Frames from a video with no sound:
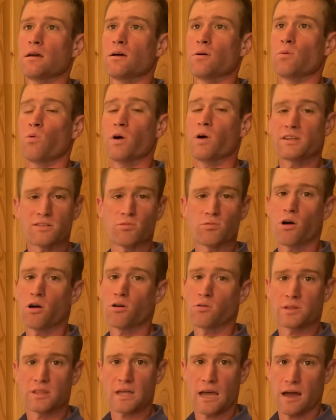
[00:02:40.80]
What's wrong
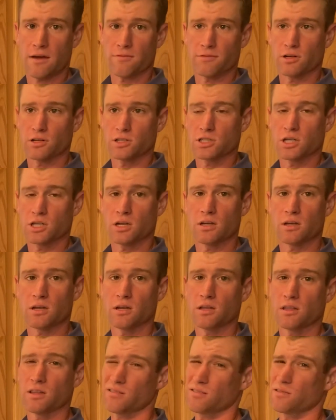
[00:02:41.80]
with average?
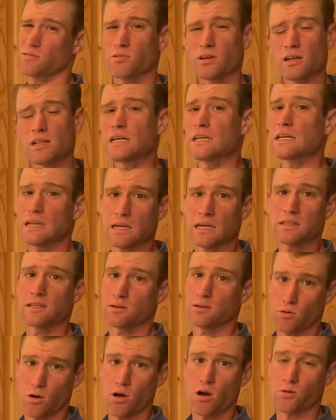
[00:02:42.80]
There's really
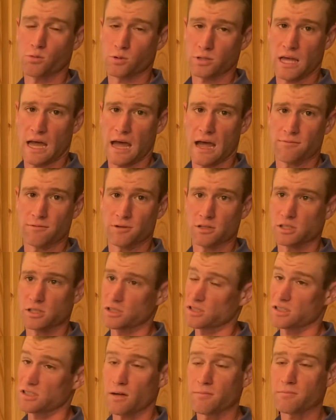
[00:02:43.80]
nothing wrong with average. In
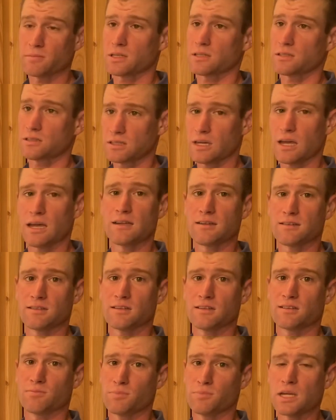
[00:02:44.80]
some
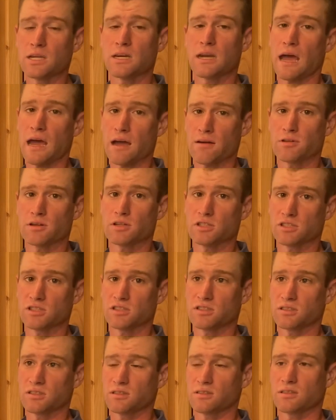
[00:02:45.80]
cases, being average
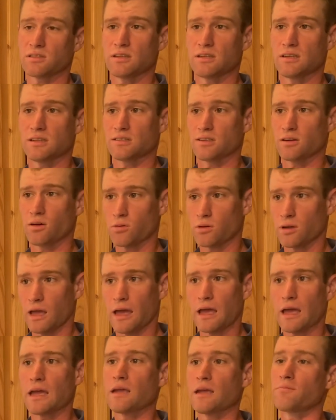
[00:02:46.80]
is
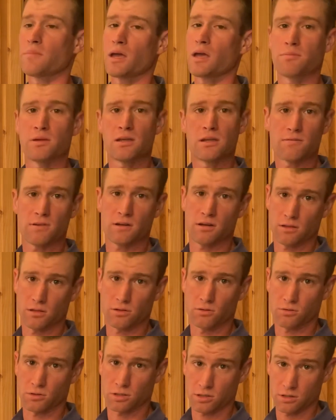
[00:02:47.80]
okay, maybe even a
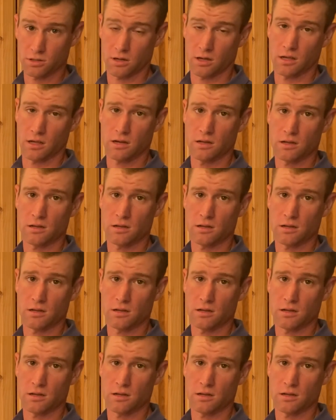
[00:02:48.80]
little good.